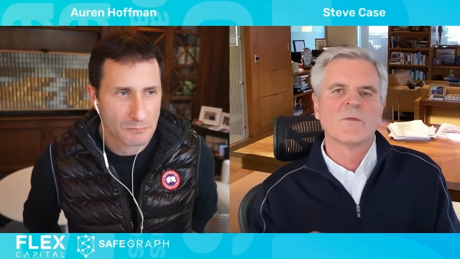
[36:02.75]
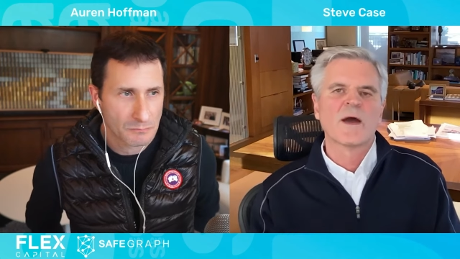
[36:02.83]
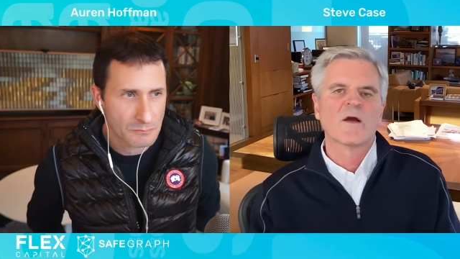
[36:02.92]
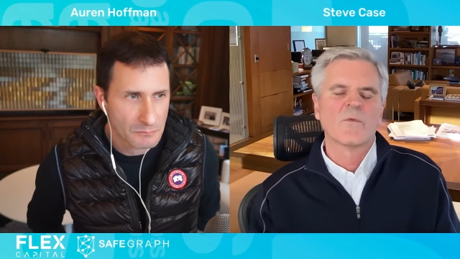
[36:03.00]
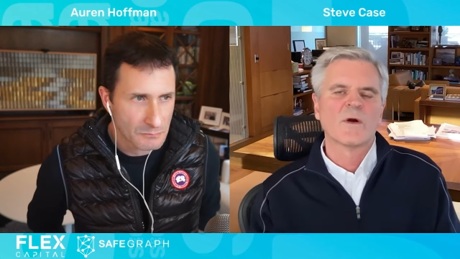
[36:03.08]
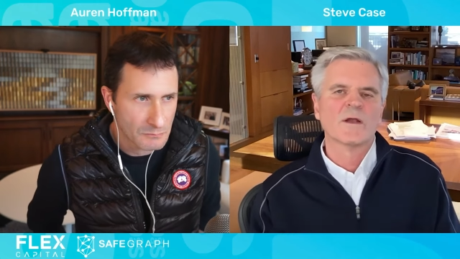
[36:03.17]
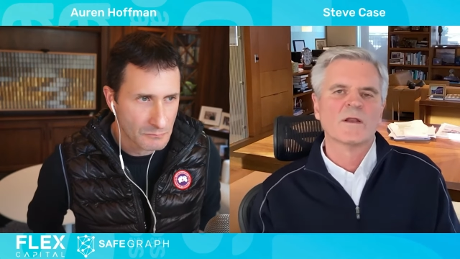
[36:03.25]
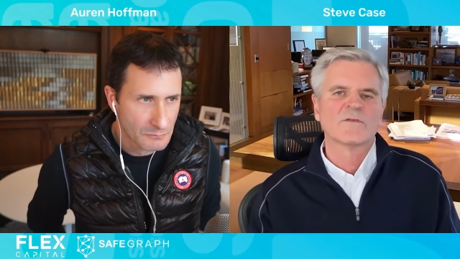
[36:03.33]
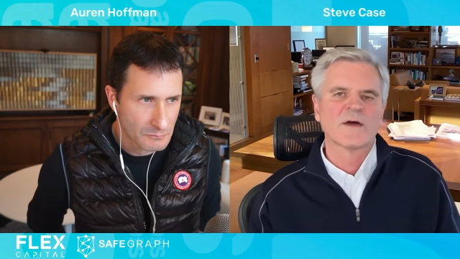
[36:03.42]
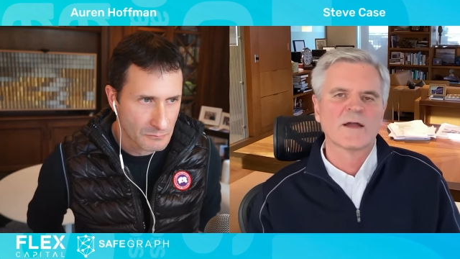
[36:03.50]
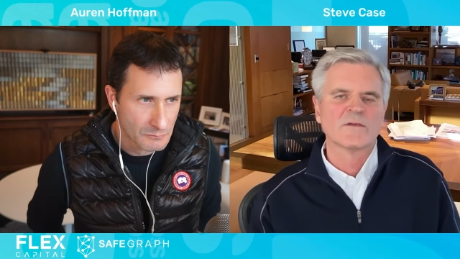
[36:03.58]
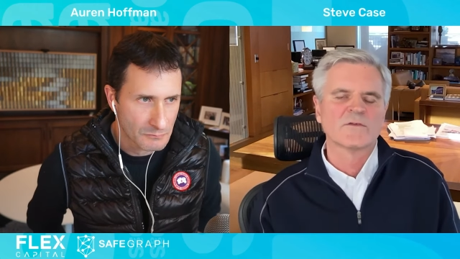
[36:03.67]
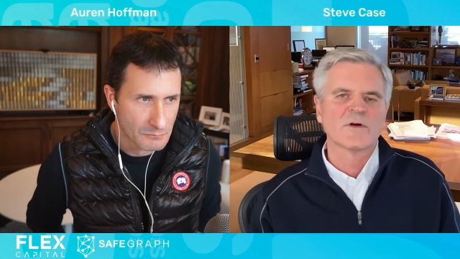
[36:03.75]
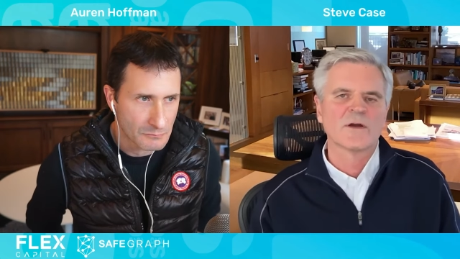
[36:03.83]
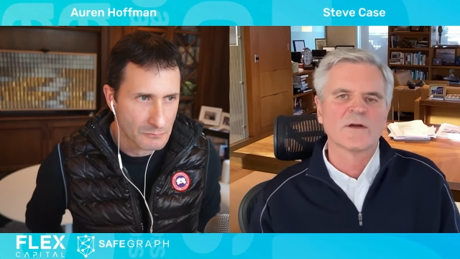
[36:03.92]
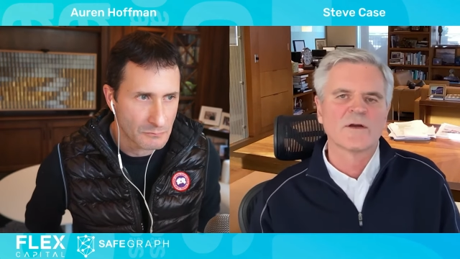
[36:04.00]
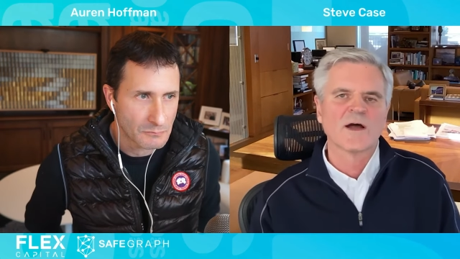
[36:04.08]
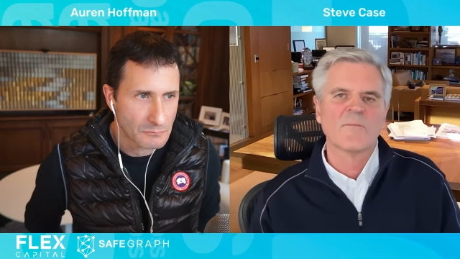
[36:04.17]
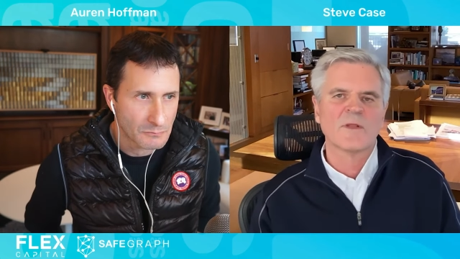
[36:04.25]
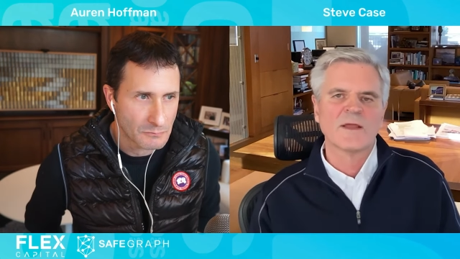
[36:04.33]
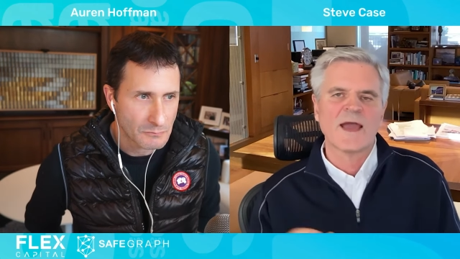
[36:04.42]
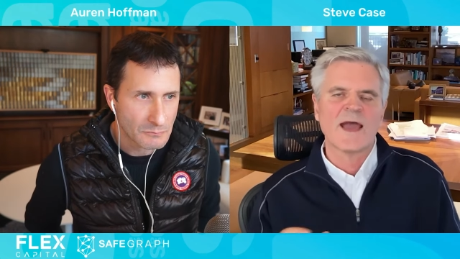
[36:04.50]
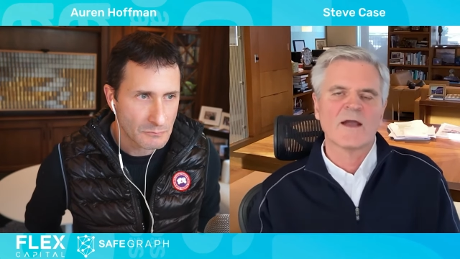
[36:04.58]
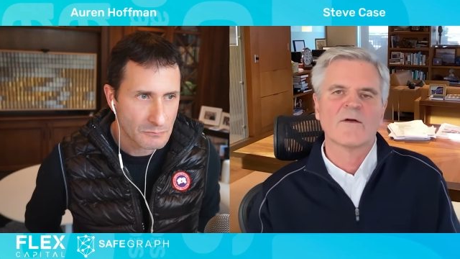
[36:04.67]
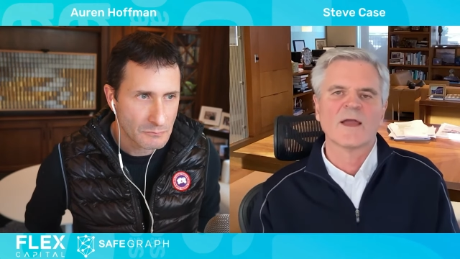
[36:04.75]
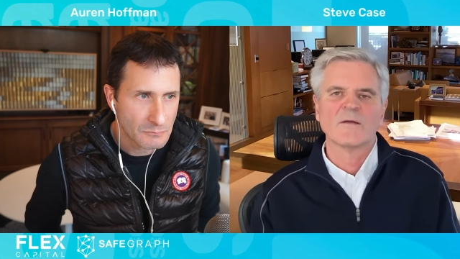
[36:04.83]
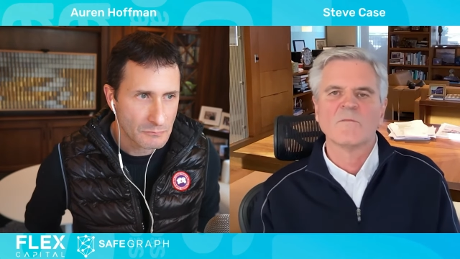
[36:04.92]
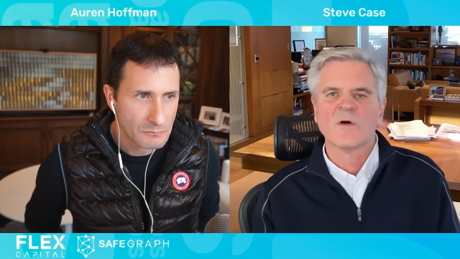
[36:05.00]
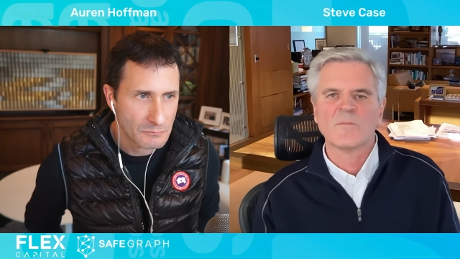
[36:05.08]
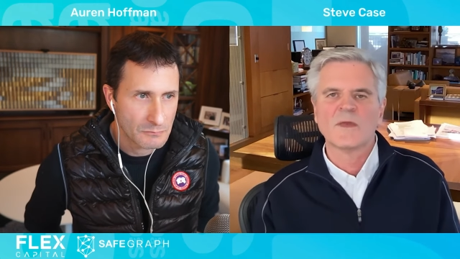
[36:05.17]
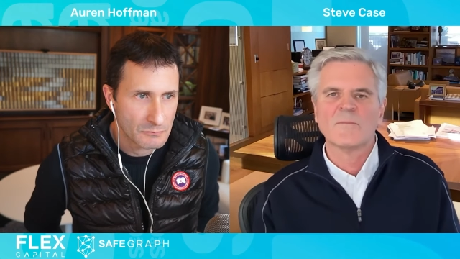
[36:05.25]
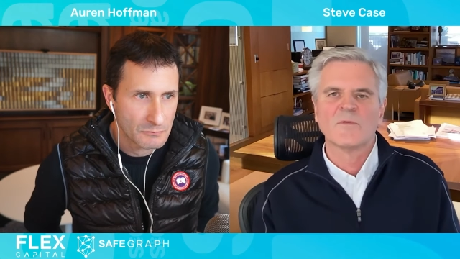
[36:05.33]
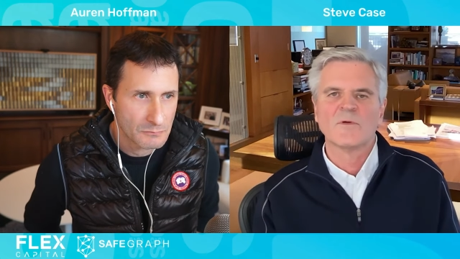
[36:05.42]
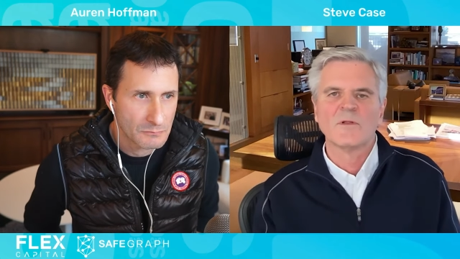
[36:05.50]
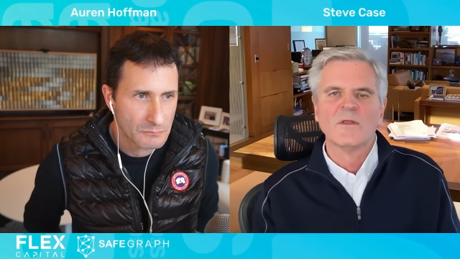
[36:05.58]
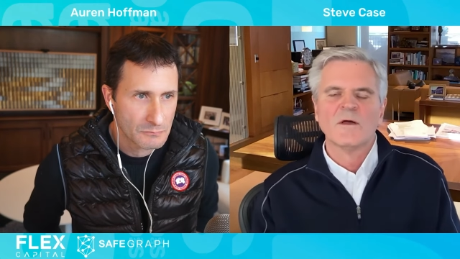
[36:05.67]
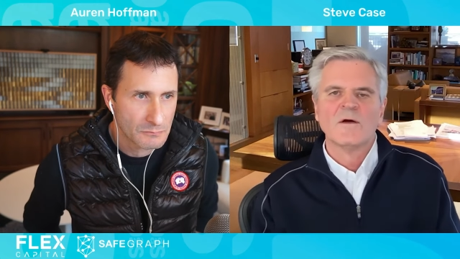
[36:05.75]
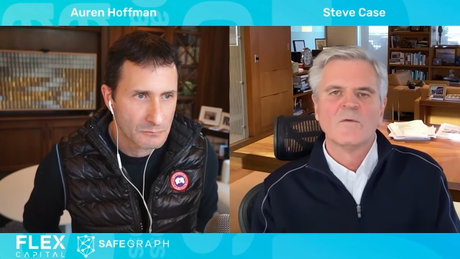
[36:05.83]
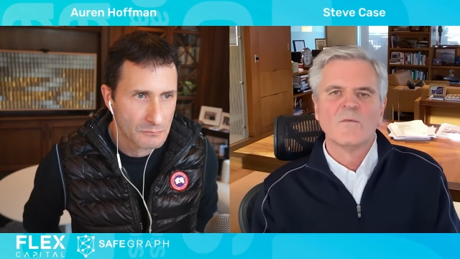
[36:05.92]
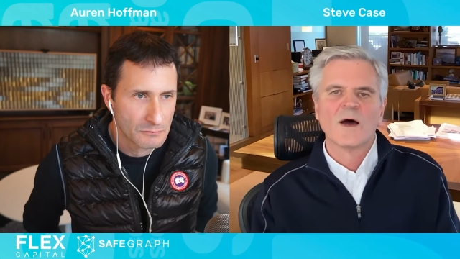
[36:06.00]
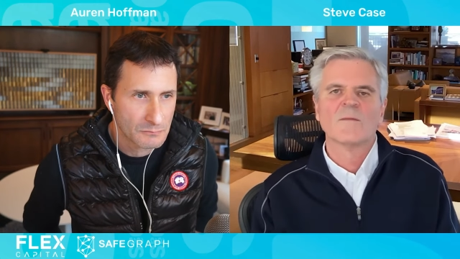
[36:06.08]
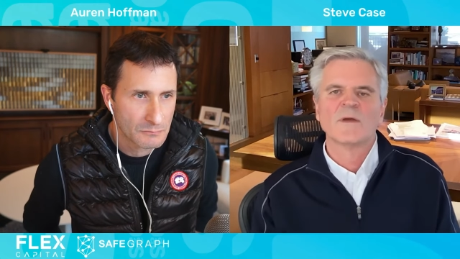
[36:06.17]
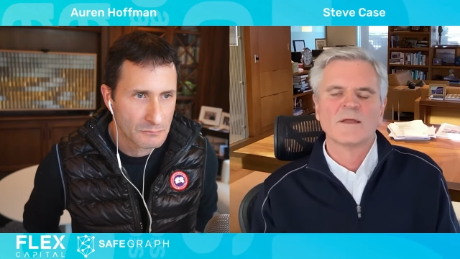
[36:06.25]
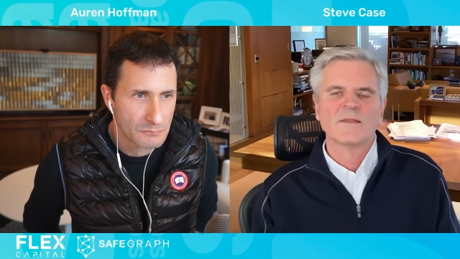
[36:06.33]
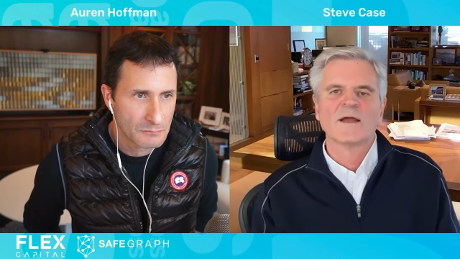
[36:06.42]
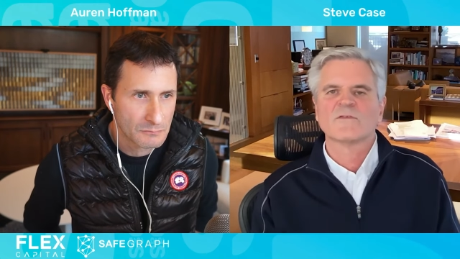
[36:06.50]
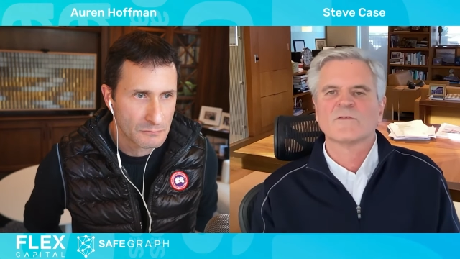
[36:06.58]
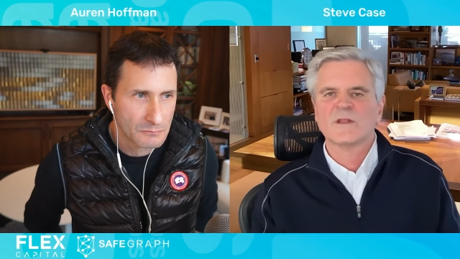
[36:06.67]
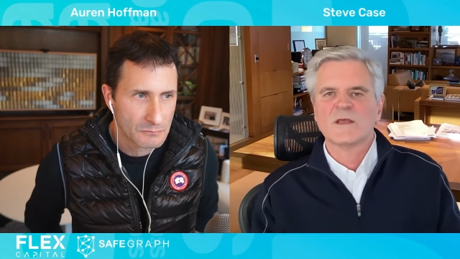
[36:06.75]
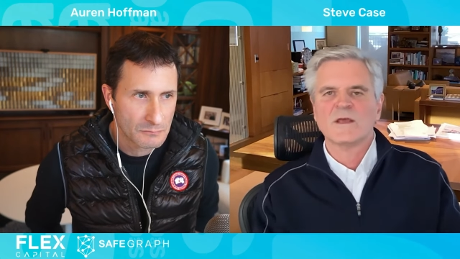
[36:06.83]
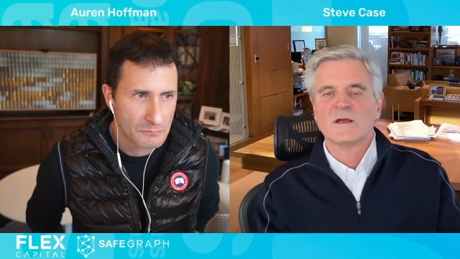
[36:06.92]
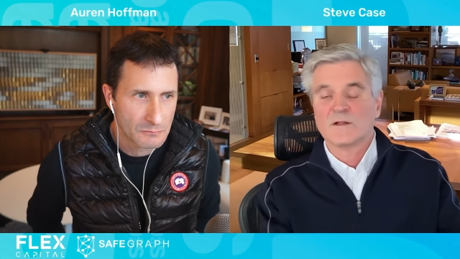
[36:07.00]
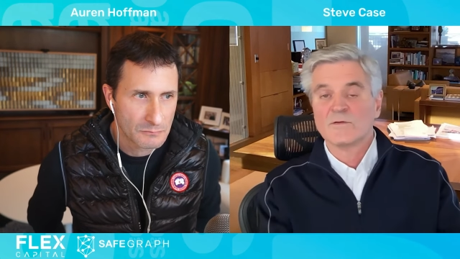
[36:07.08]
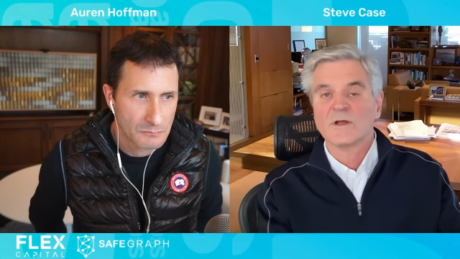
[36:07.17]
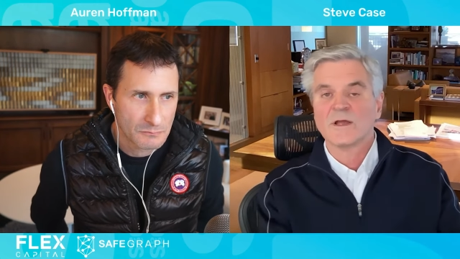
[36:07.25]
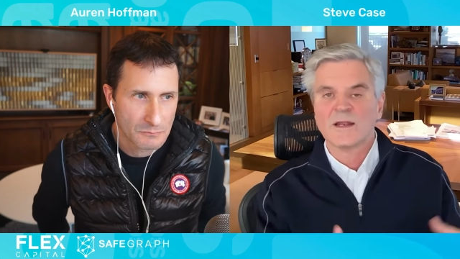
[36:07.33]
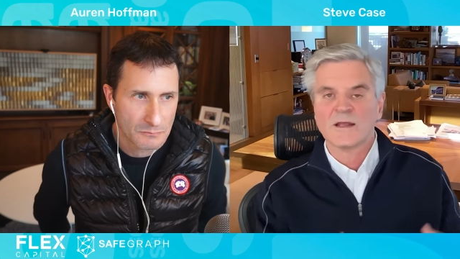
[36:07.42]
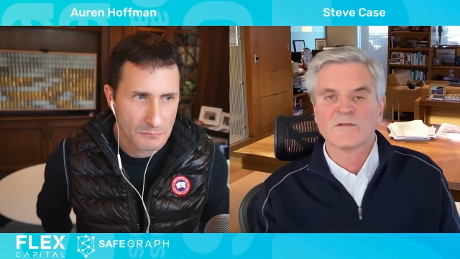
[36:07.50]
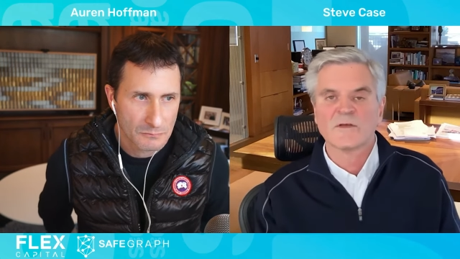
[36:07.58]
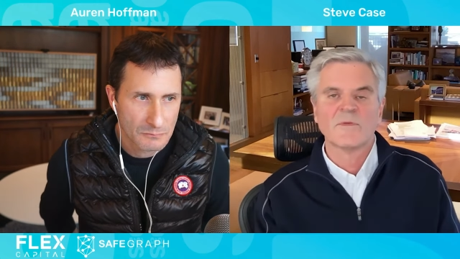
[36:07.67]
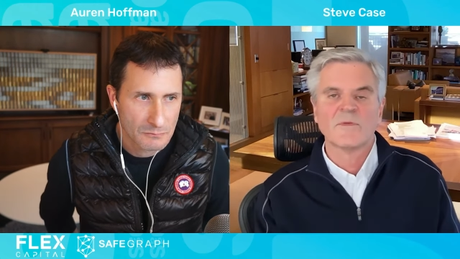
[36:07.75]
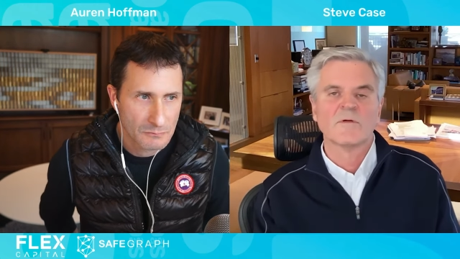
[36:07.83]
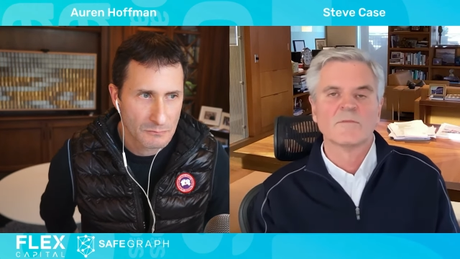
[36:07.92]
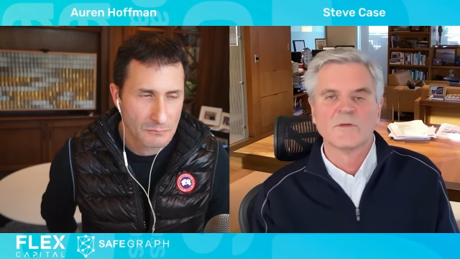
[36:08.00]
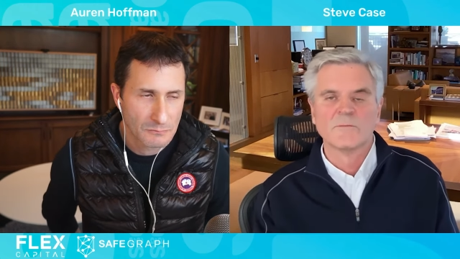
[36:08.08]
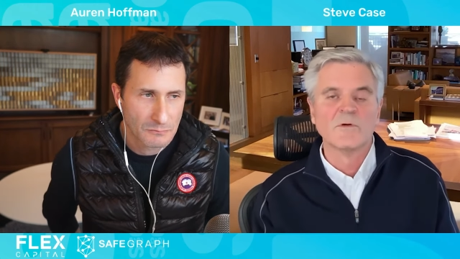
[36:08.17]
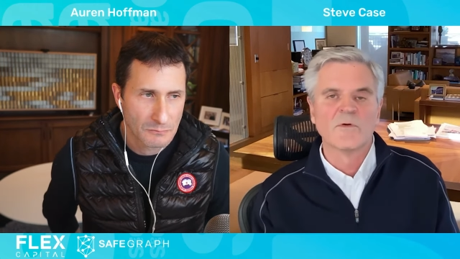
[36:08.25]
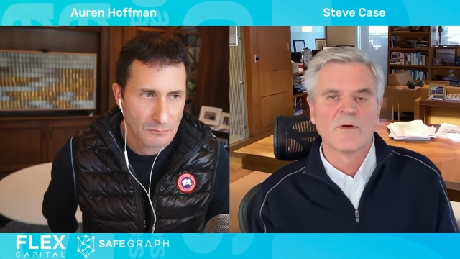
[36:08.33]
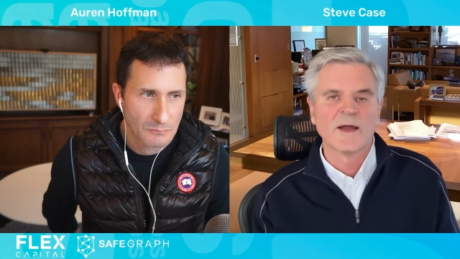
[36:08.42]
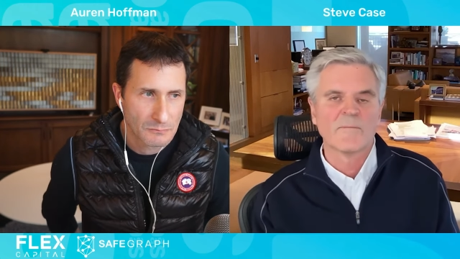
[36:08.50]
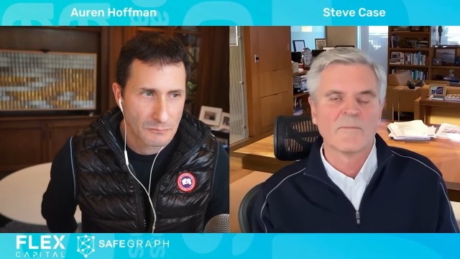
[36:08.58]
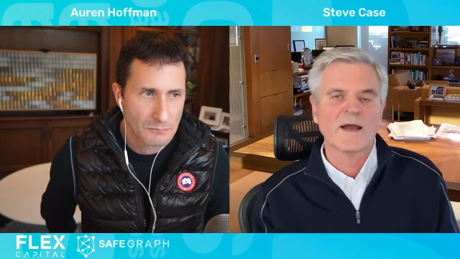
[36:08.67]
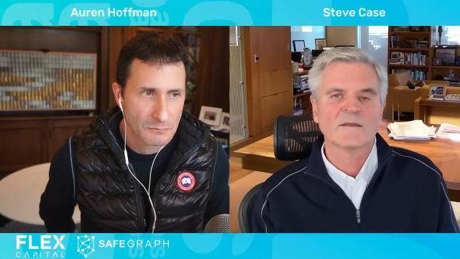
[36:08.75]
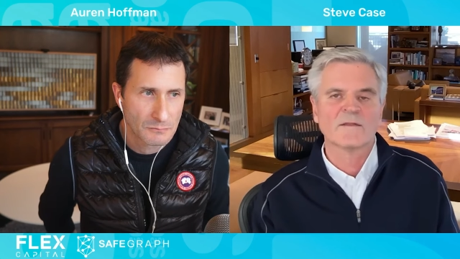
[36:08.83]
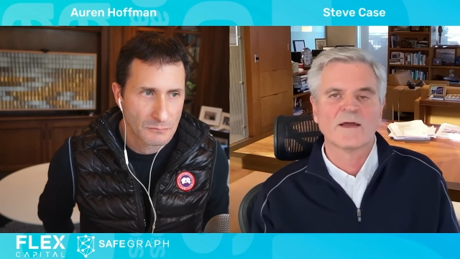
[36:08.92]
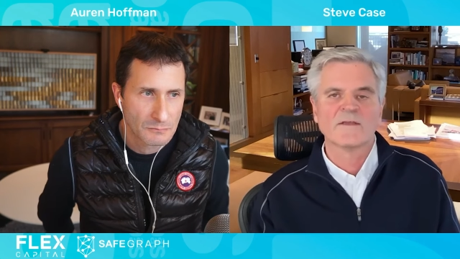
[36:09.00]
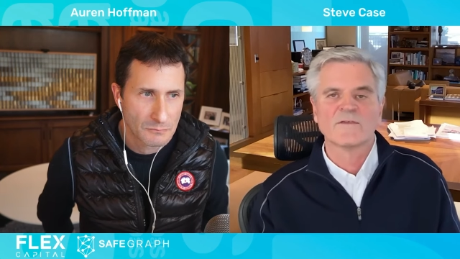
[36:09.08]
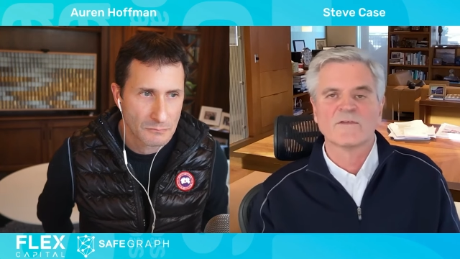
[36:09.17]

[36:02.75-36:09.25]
Speaker 1: matter where you decide to start your company, aggregate more people who want to be in that city, including getting some people to boomerang back to that